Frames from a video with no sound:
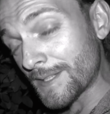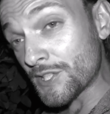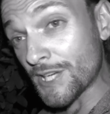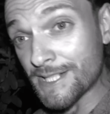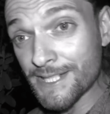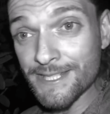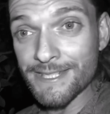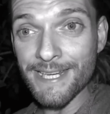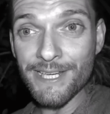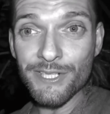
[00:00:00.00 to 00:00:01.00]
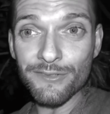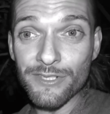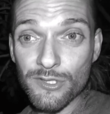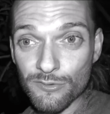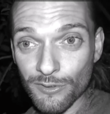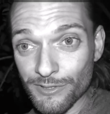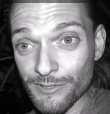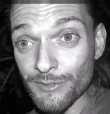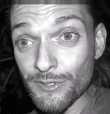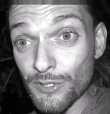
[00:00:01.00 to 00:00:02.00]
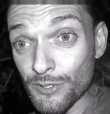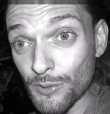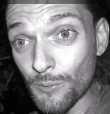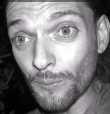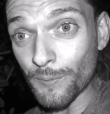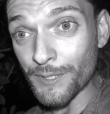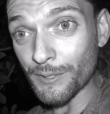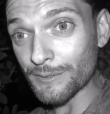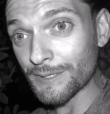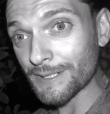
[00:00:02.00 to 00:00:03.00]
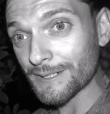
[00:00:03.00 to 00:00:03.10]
Jesus, the teacher, instructed us to do what we could.